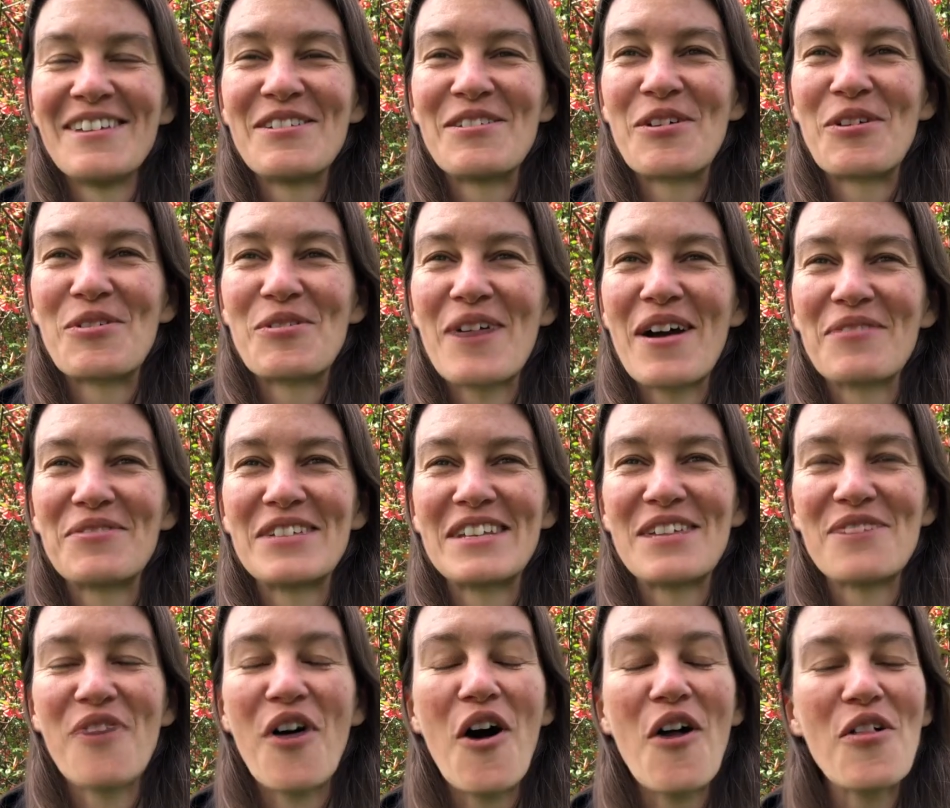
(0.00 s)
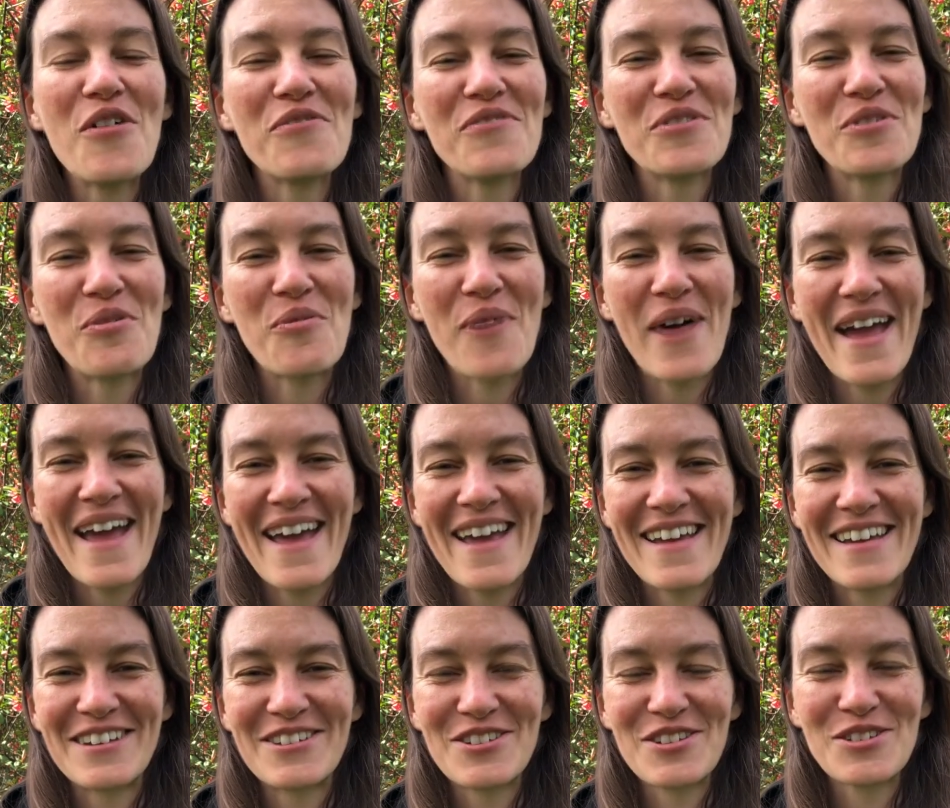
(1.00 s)
you know, you have to give all of it
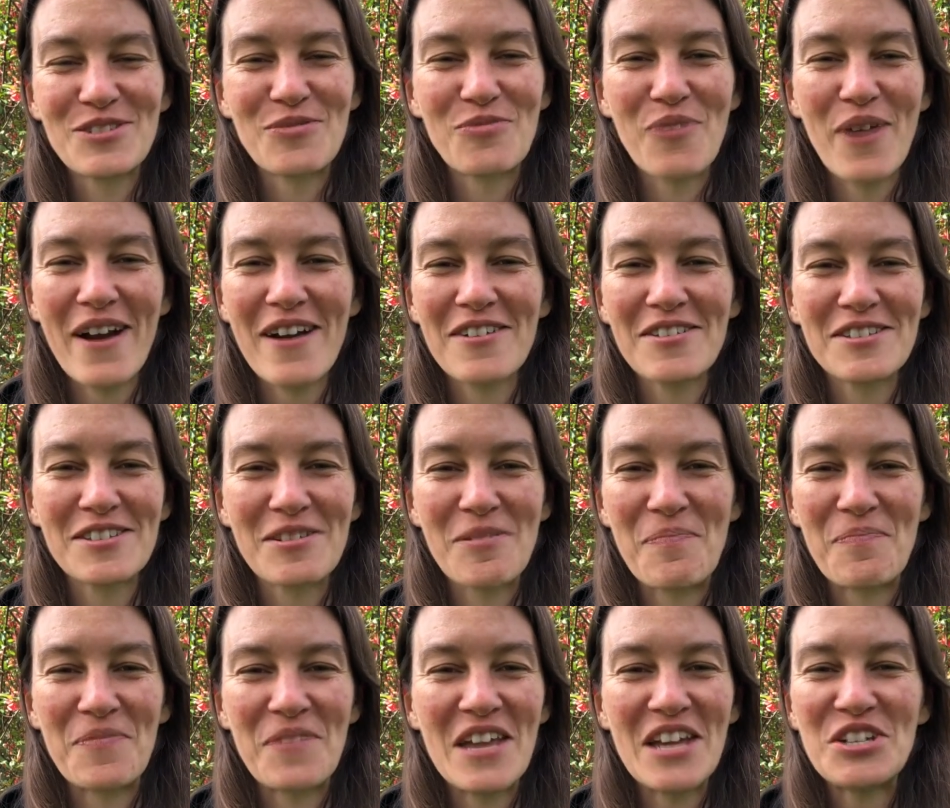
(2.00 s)
away and just wear some